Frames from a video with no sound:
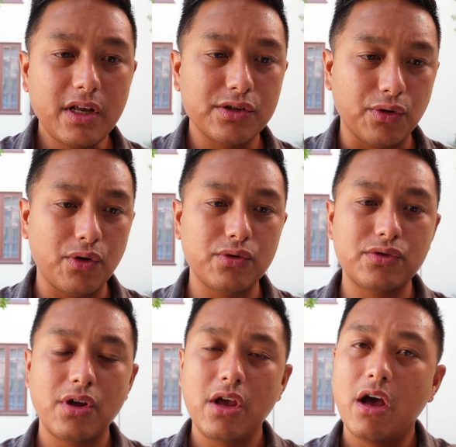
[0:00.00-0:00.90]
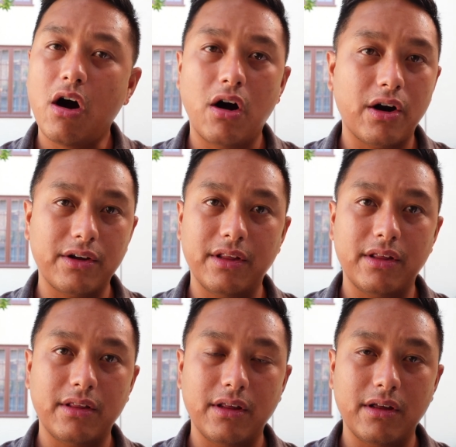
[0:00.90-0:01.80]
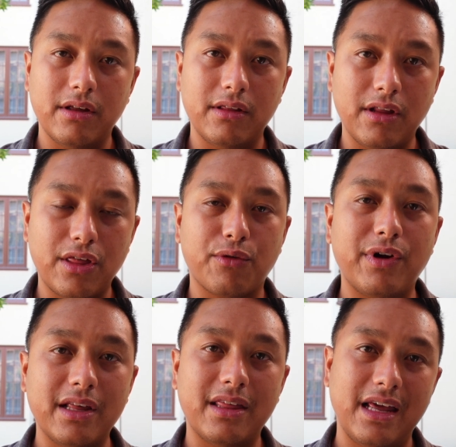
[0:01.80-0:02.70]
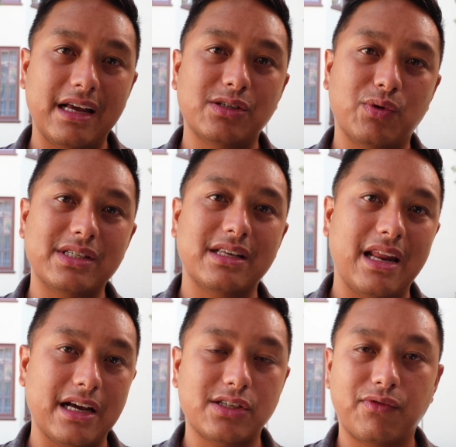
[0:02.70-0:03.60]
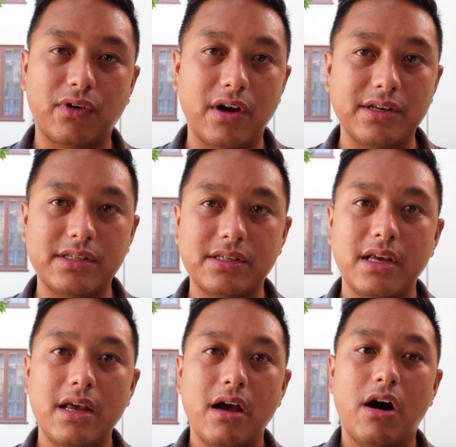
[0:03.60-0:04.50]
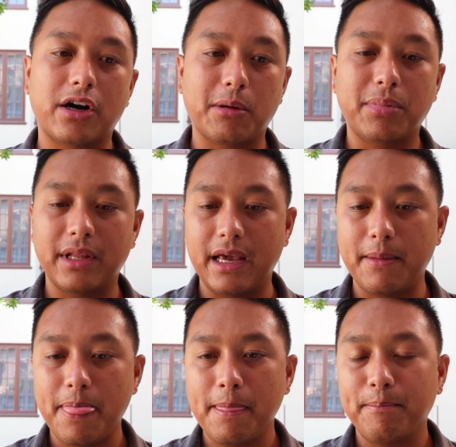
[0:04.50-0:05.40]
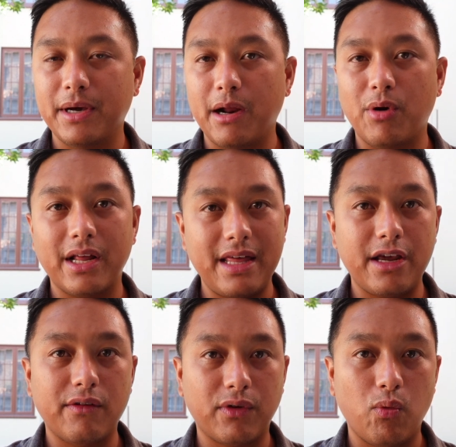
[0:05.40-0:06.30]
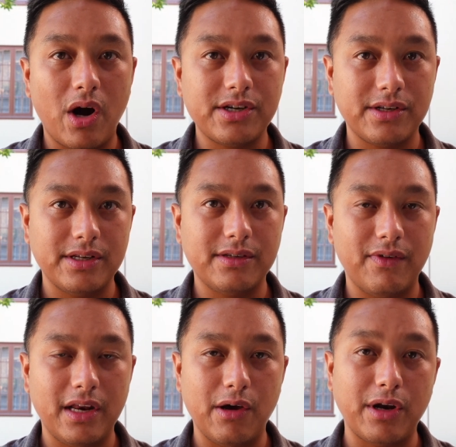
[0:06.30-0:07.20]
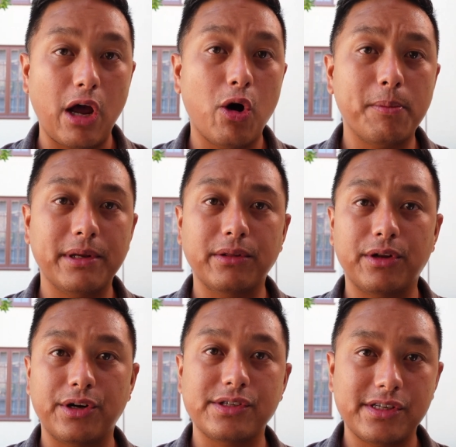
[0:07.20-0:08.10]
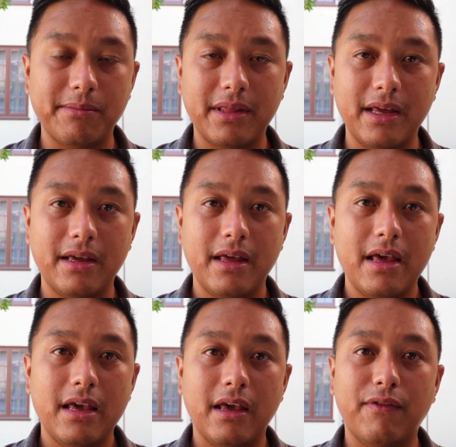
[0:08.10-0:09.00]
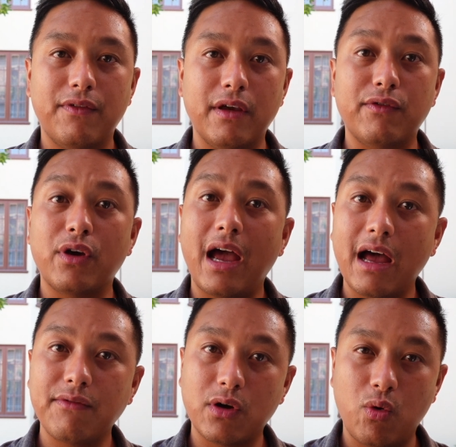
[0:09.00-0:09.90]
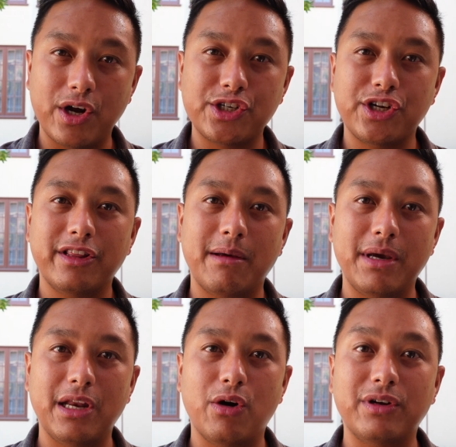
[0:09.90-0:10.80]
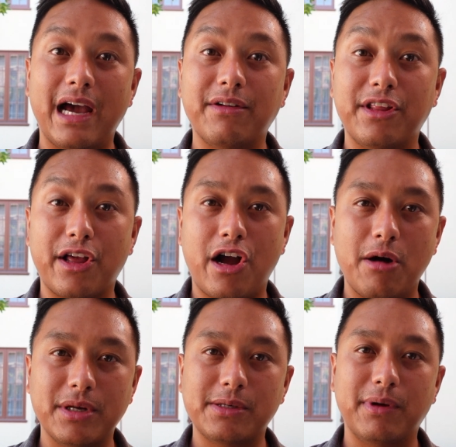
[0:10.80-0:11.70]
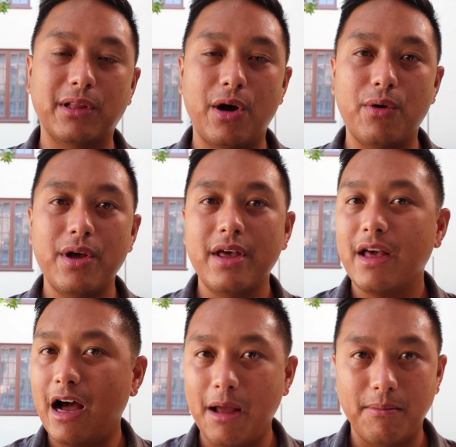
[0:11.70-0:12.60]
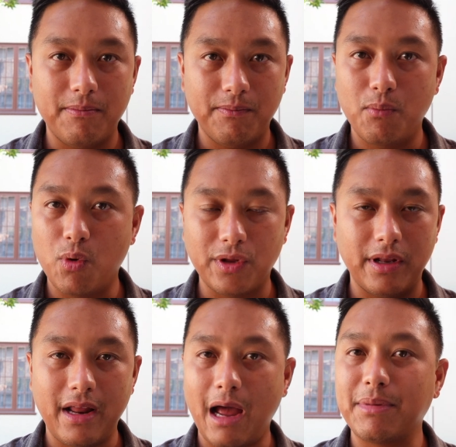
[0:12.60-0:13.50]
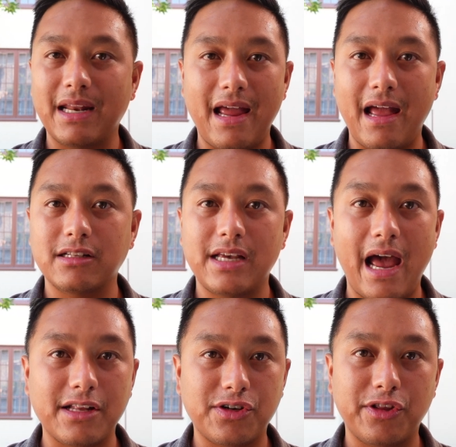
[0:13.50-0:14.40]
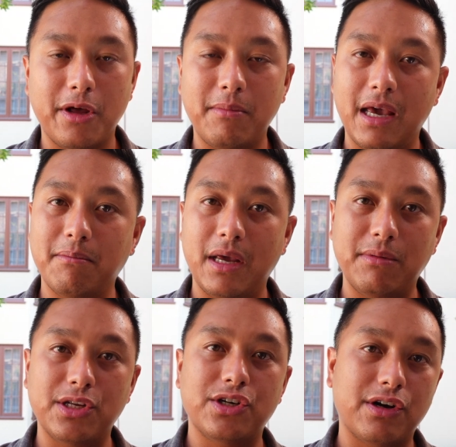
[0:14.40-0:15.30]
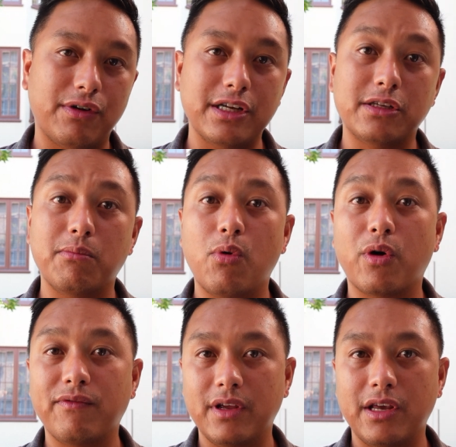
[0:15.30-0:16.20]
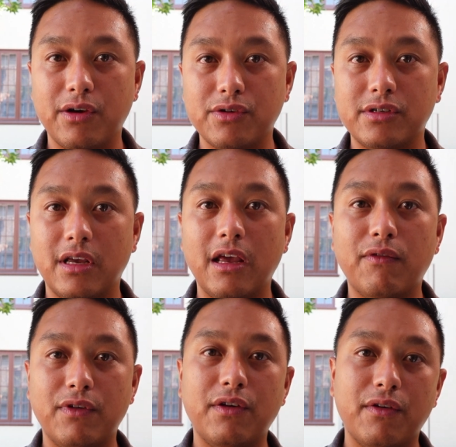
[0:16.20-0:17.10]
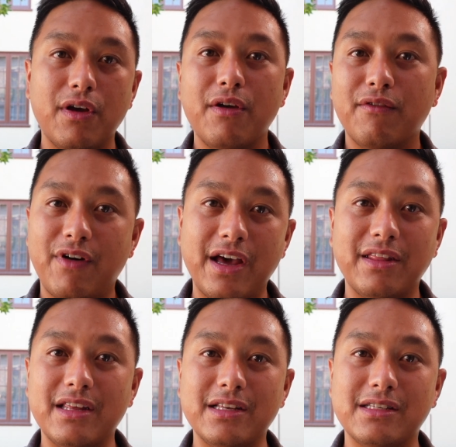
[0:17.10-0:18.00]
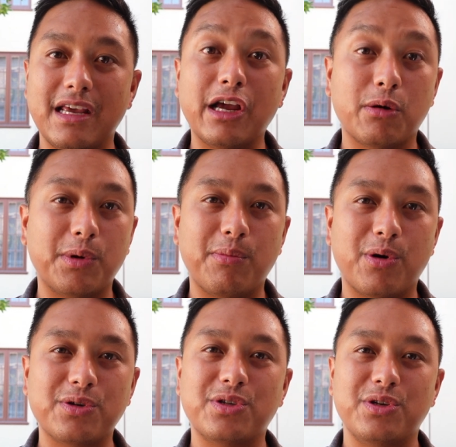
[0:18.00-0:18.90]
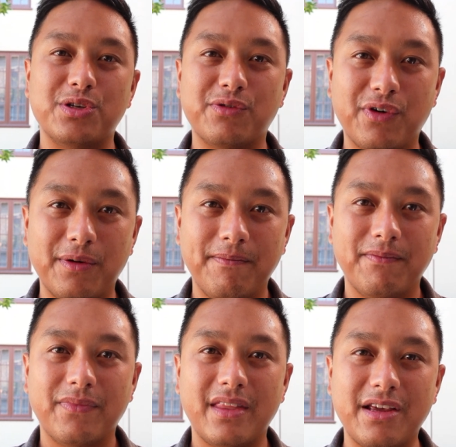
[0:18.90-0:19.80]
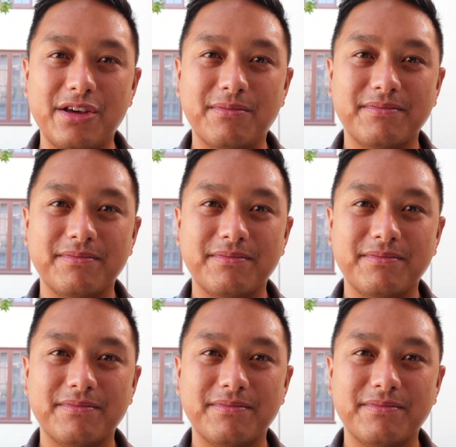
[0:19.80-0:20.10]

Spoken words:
So those are the three things, what's next for us on our plate. But I want to thank you for watching this video, and I hope you learned something. If you have a question, let me know down in the comments below. I'm more than happy to answer them and maybe generate some more videos if you find these income reports useful. Thank you.